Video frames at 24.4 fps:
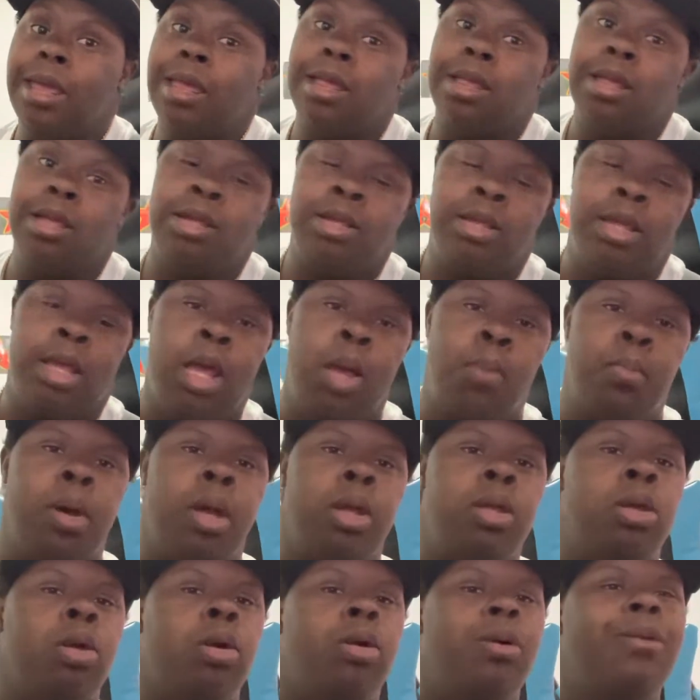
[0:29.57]

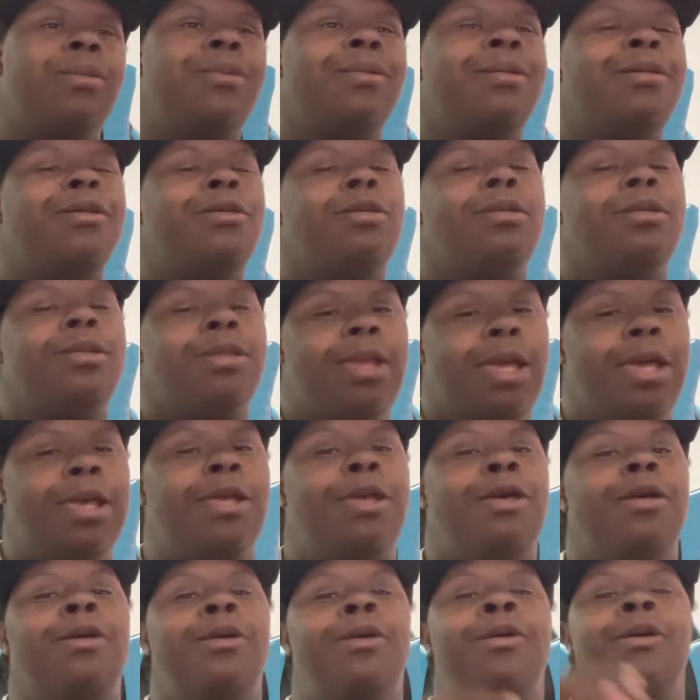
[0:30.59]
Everybody know. And
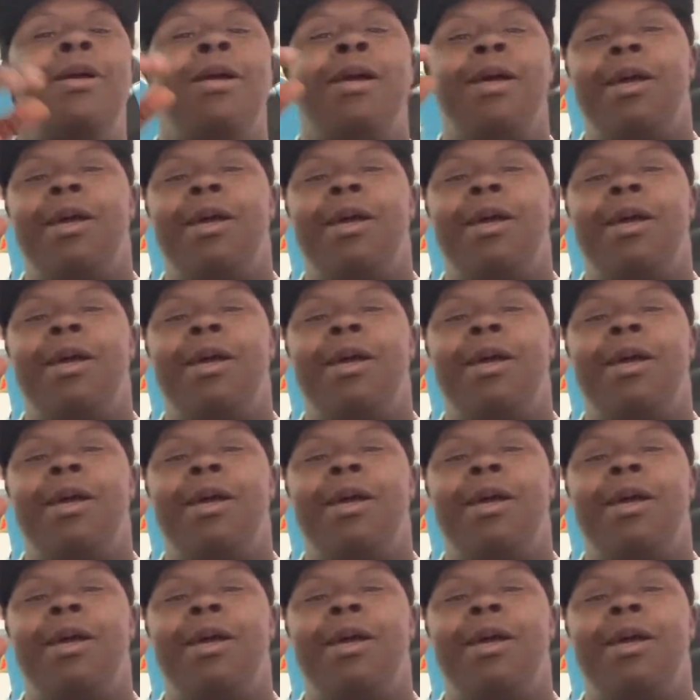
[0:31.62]
thank you.